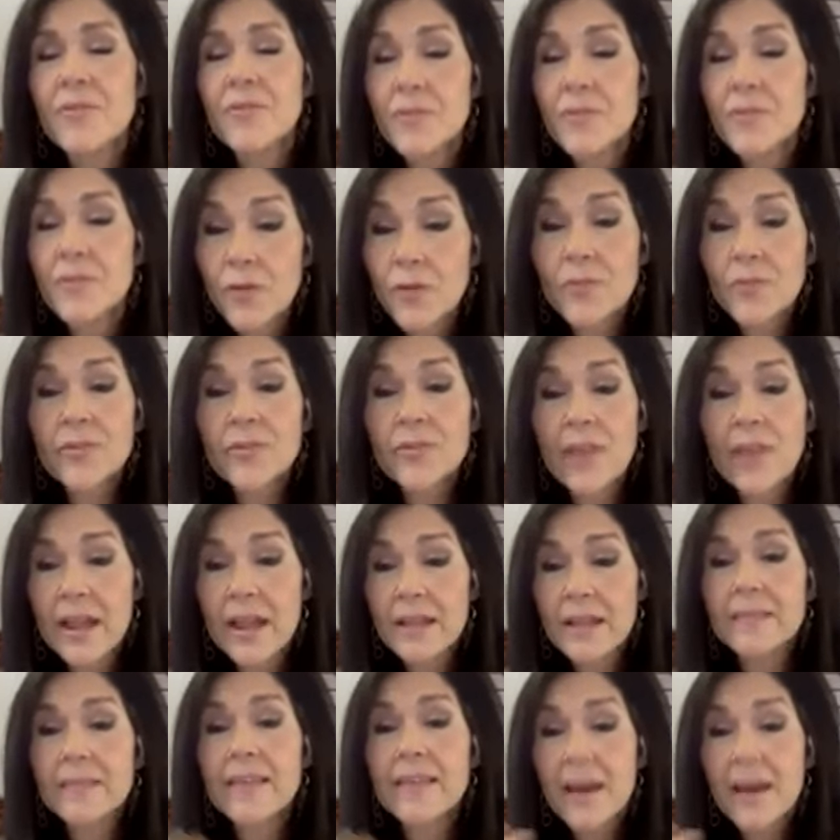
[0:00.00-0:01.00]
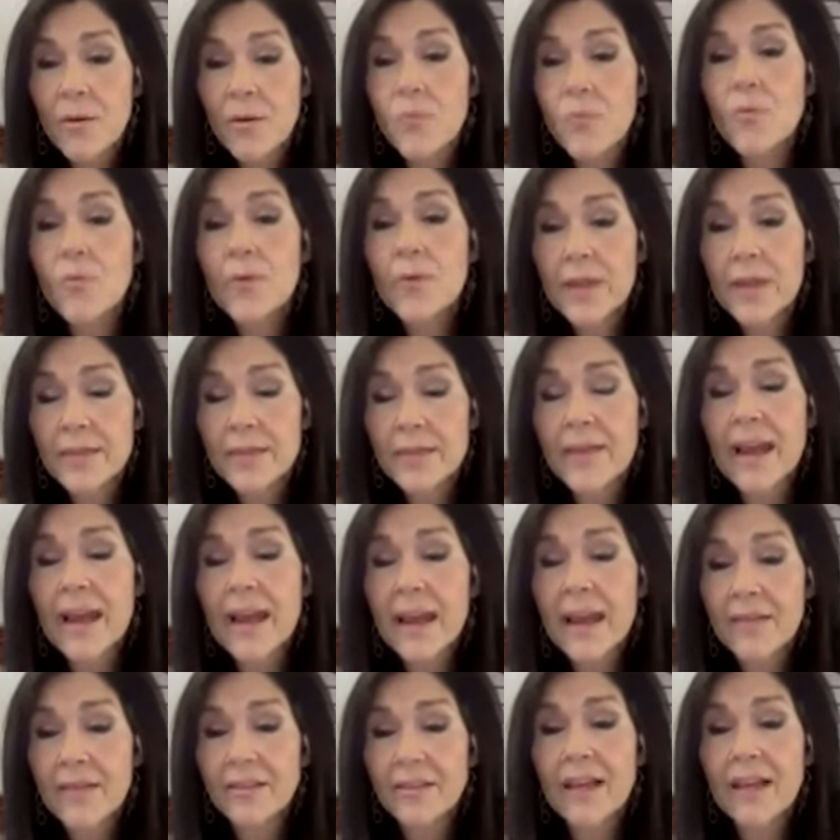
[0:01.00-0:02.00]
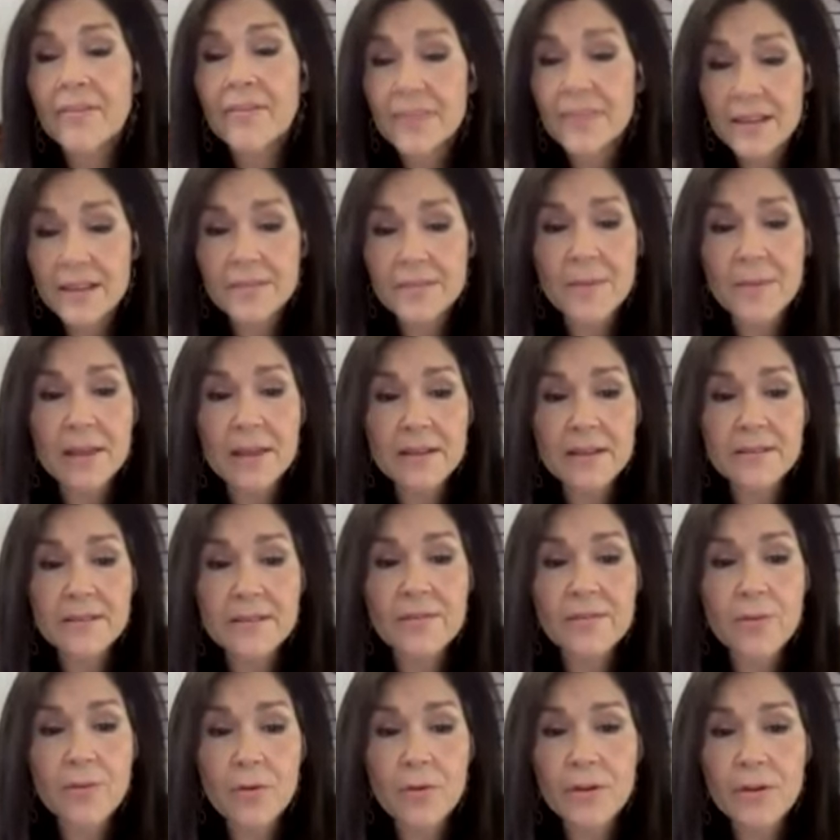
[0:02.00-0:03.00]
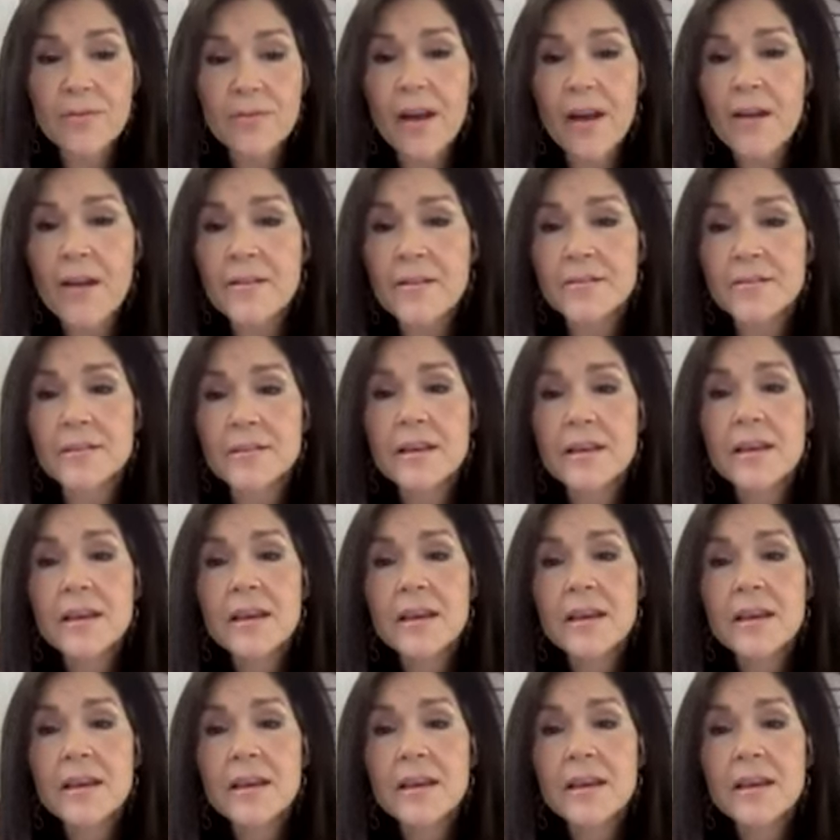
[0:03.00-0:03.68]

for those that that we that have left us because of coronavirus.